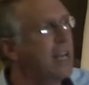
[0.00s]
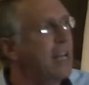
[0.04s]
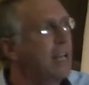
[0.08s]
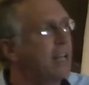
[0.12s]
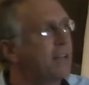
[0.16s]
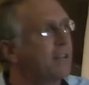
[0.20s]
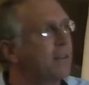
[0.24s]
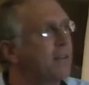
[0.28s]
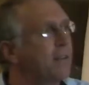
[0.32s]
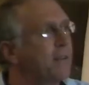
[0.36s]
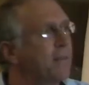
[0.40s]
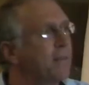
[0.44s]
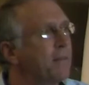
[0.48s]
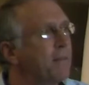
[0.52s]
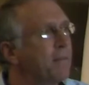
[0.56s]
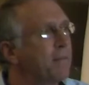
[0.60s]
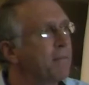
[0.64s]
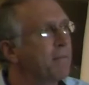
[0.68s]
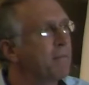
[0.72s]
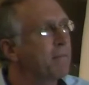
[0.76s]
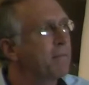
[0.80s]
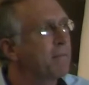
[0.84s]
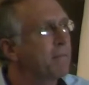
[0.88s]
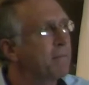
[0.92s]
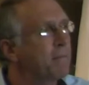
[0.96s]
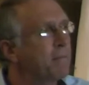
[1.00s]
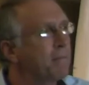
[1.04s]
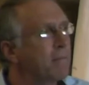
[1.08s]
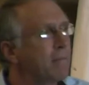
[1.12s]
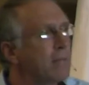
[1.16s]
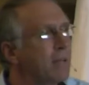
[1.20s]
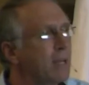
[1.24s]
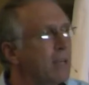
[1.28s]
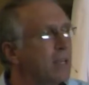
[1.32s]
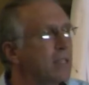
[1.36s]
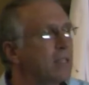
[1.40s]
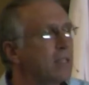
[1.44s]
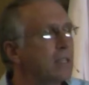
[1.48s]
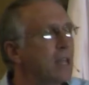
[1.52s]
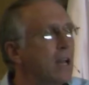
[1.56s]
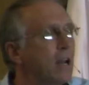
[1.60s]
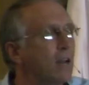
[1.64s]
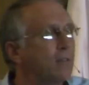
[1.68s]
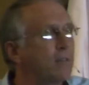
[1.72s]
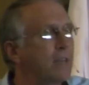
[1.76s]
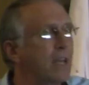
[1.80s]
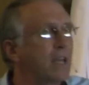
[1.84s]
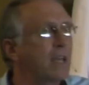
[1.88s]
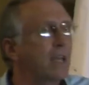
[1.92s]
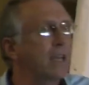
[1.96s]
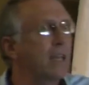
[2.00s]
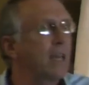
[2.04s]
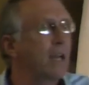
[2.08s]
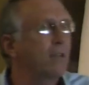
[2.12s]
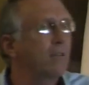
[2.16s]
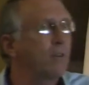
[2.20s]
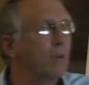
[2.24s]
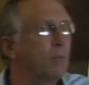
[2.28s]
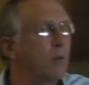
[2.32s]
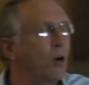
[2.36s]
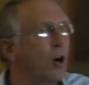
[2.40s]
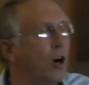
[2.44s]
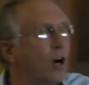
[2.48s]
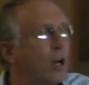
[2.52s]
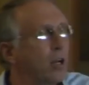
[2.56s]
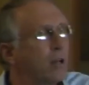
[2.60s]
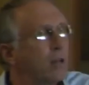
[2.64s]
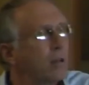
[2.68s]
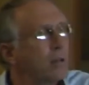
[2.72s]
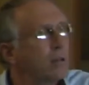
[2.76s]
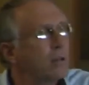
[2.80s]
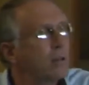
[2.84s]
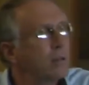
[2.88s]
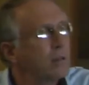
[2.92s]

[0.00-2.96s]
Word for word: need instead of taking that from God.